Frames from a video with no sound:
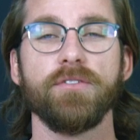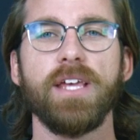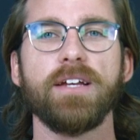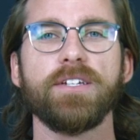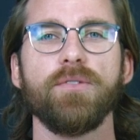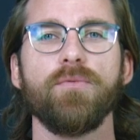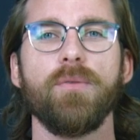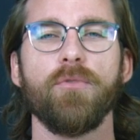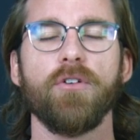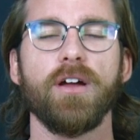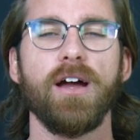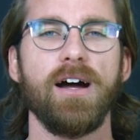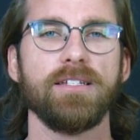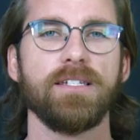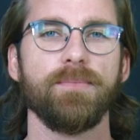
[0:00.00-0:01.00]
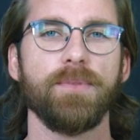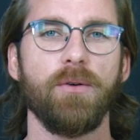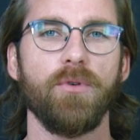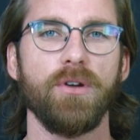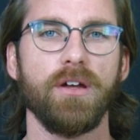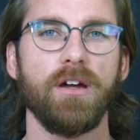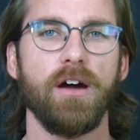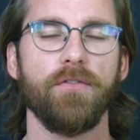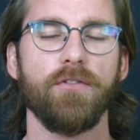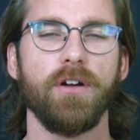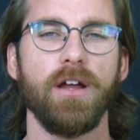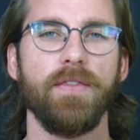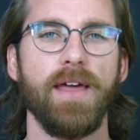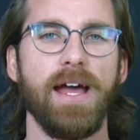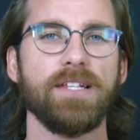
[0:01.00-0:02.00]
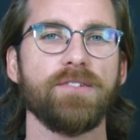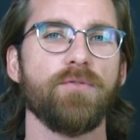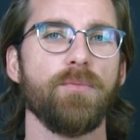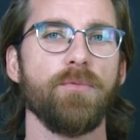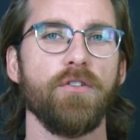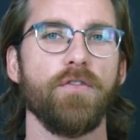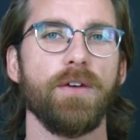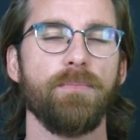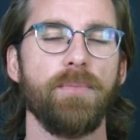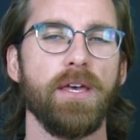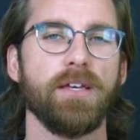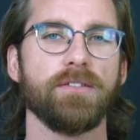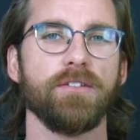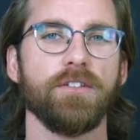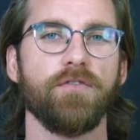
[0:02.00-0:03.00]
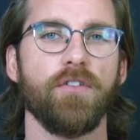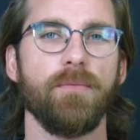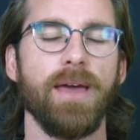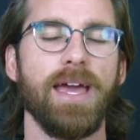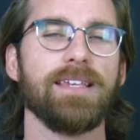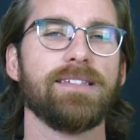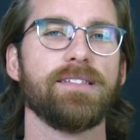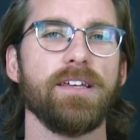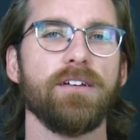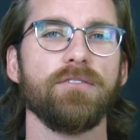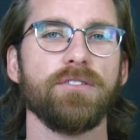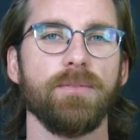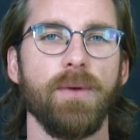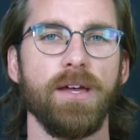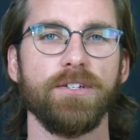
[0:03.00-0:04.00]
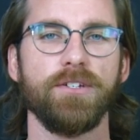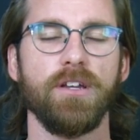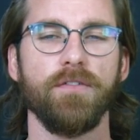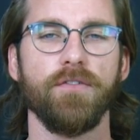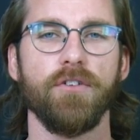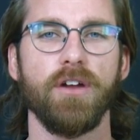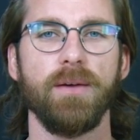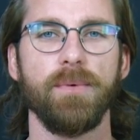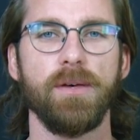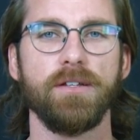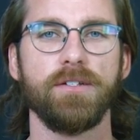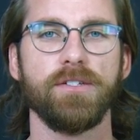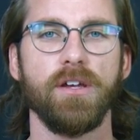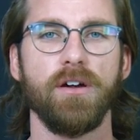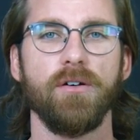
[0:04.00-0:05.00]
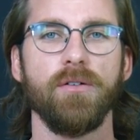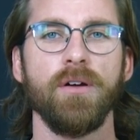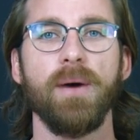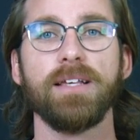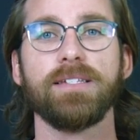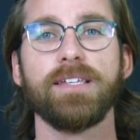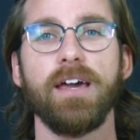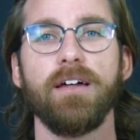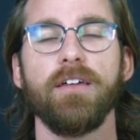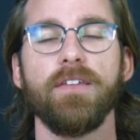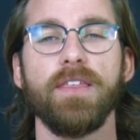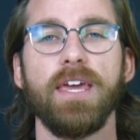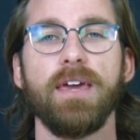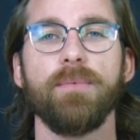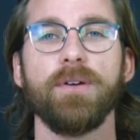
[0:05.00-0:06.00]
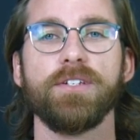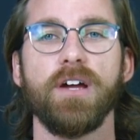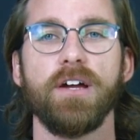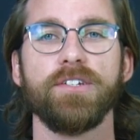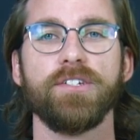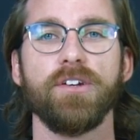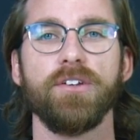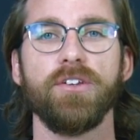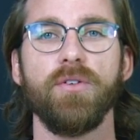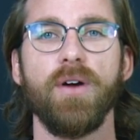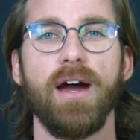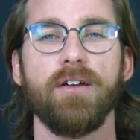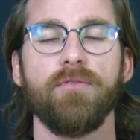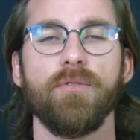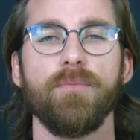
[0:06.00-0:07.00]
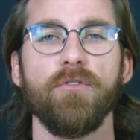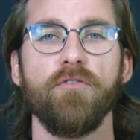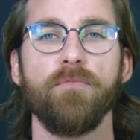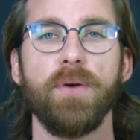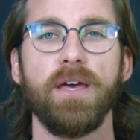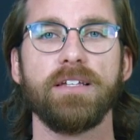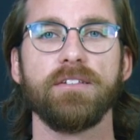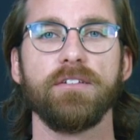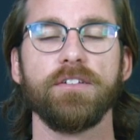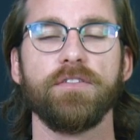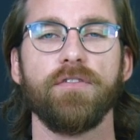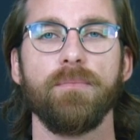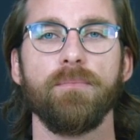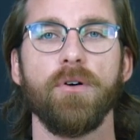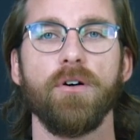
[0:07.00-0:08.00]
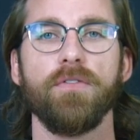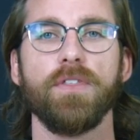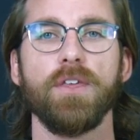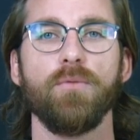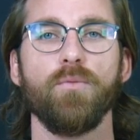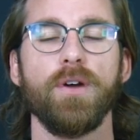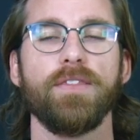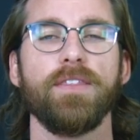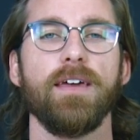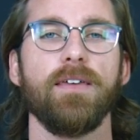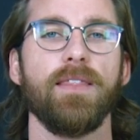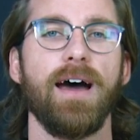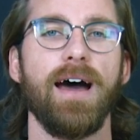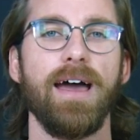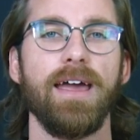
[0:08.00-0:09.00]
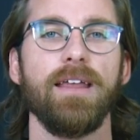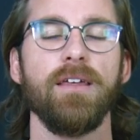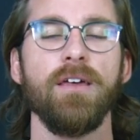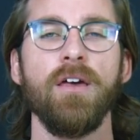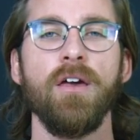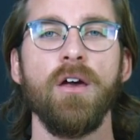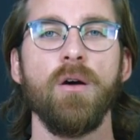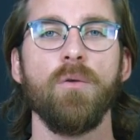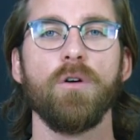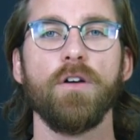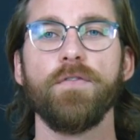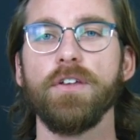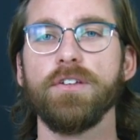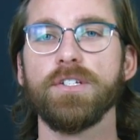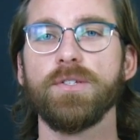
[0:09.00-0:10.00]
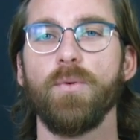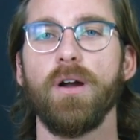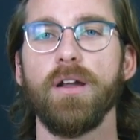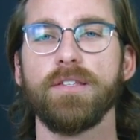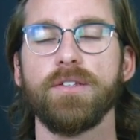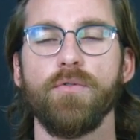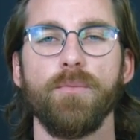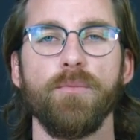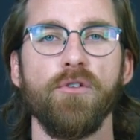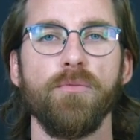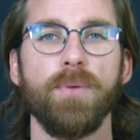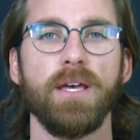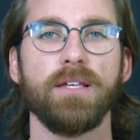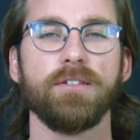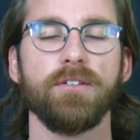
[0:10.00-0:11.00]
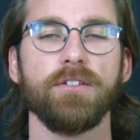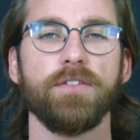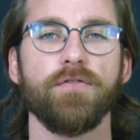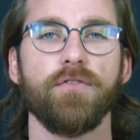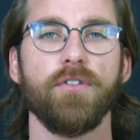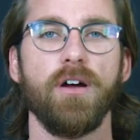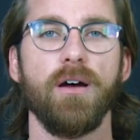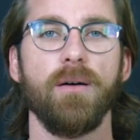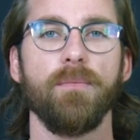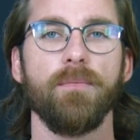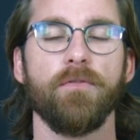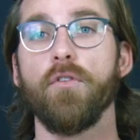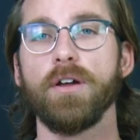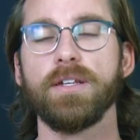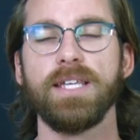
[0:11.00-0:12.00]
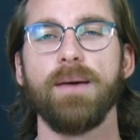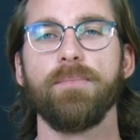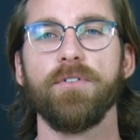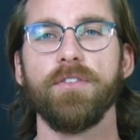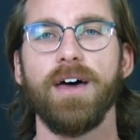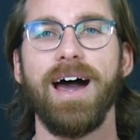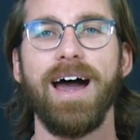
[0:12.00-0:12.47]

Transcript: there's actually one more concept I wanna cover and that's removing pixels from a single dimension of your image. So by scaling the image, I showed you how to remove pixels from both the width and the height. What if you just wanted to remove pixels from, for example, the